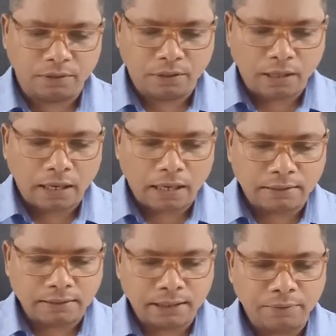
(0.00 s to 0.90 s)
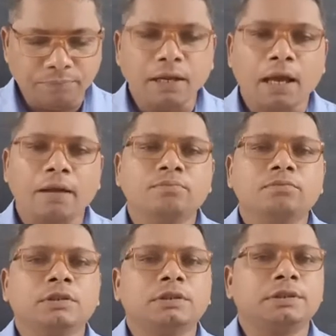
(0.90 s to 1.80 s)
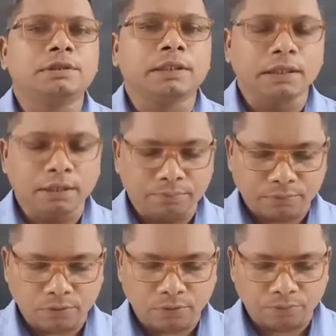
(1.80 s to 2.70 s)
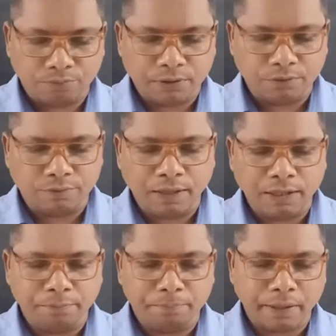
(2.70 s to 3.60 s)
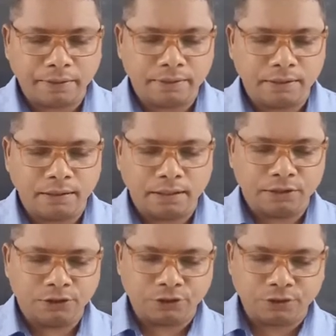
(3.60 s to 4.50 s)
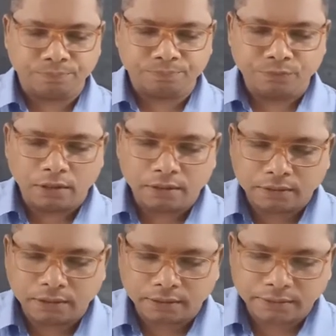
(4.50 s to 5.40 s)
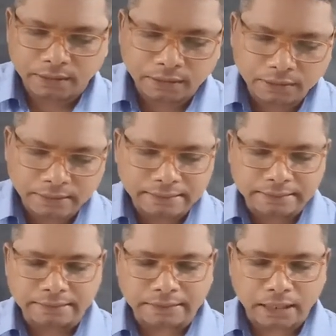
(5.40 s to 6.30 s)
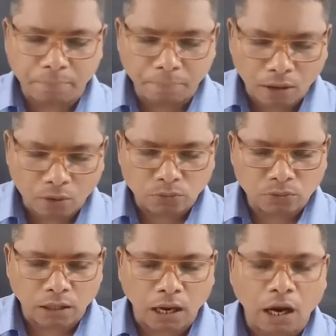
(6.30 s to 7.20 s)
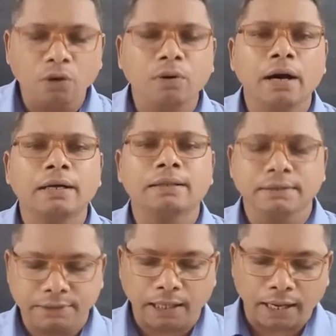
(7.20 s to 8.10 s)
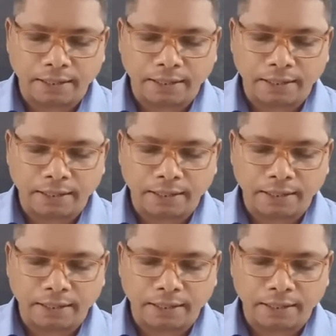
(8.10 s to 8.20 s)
At the same time, she lived with very pathetic condition. The tale is about how her desire